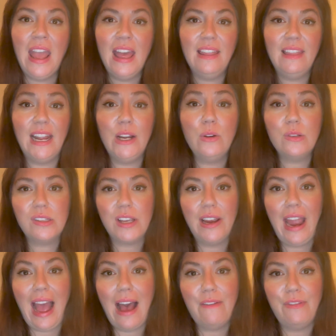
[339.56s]
They also
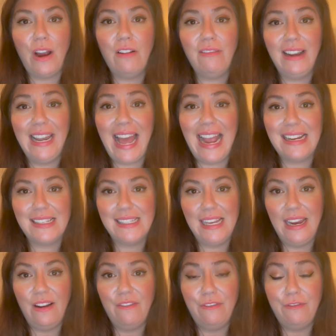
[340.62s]
have a
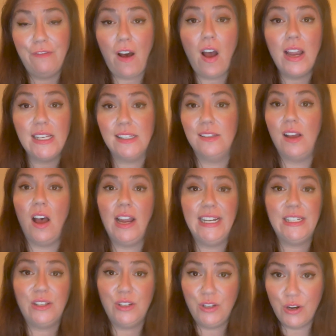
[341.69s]
relaxing
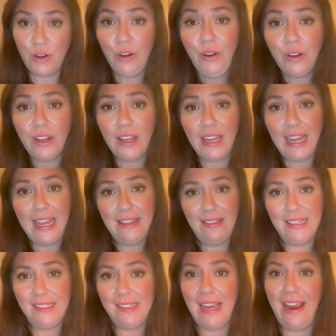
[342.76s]
fireside nook in
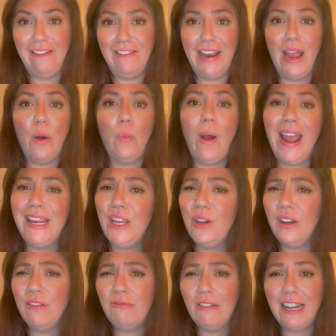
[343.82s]
this area where you
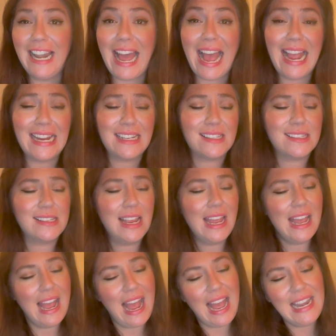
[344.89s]
can relax
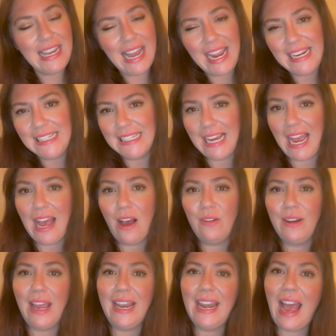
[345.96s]
and lay
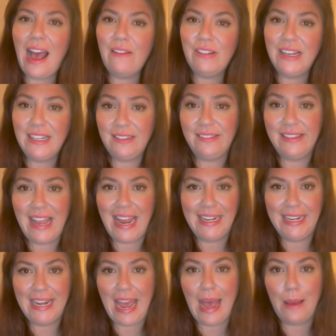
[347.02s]
down and have a little
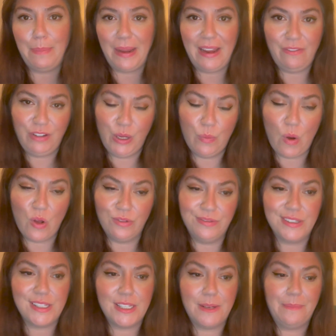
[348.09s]
nana nap if you
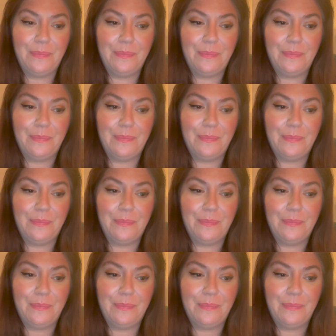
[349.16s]
want.